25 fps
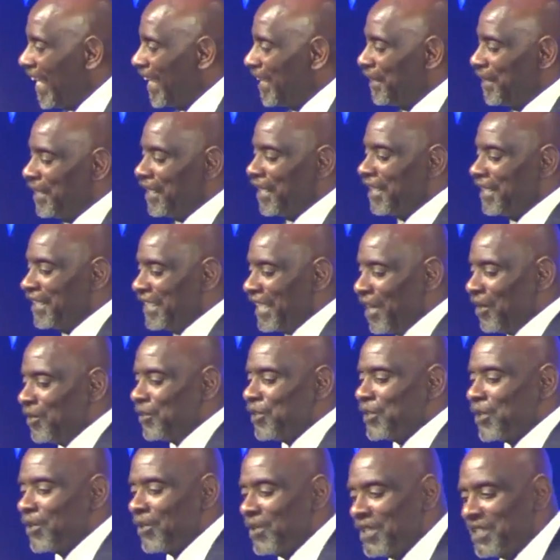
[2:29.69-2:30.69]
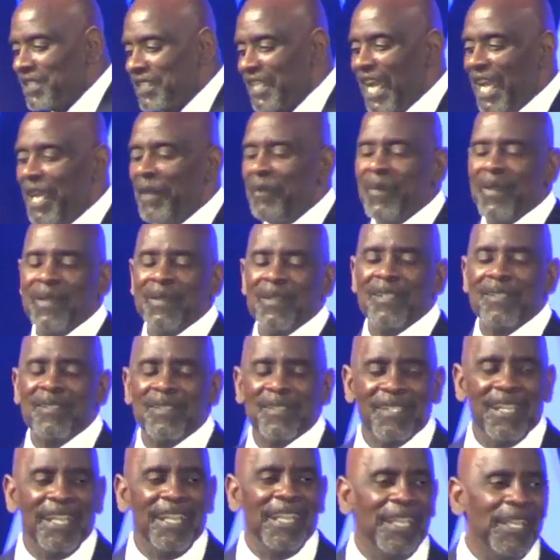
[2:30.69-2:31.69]
And the announcer is hyping
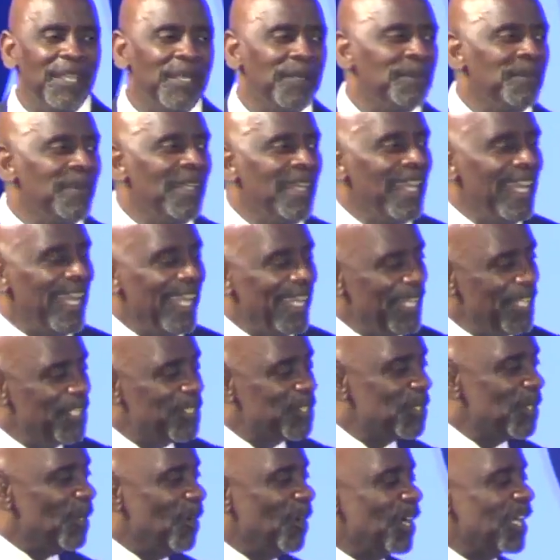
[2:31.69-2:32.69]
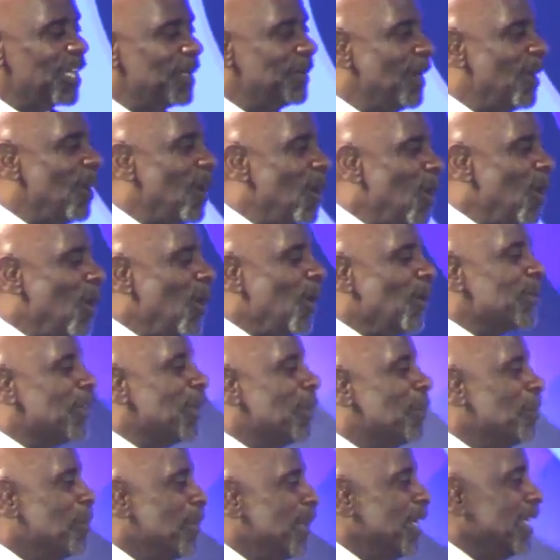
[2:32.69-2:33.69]
this game, and he's talking about
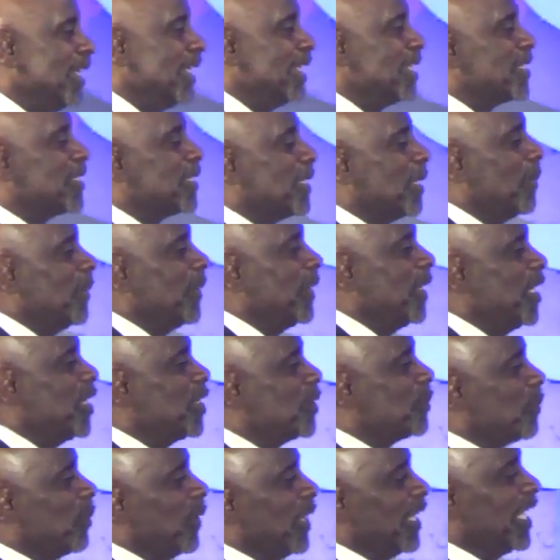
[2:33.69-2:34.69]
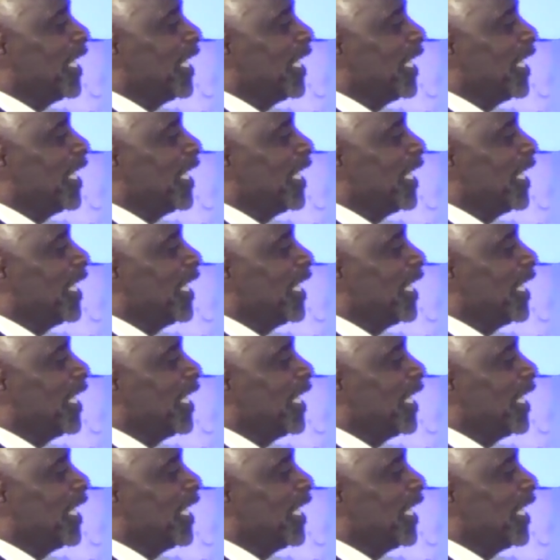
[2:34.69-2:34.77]
all the money some of these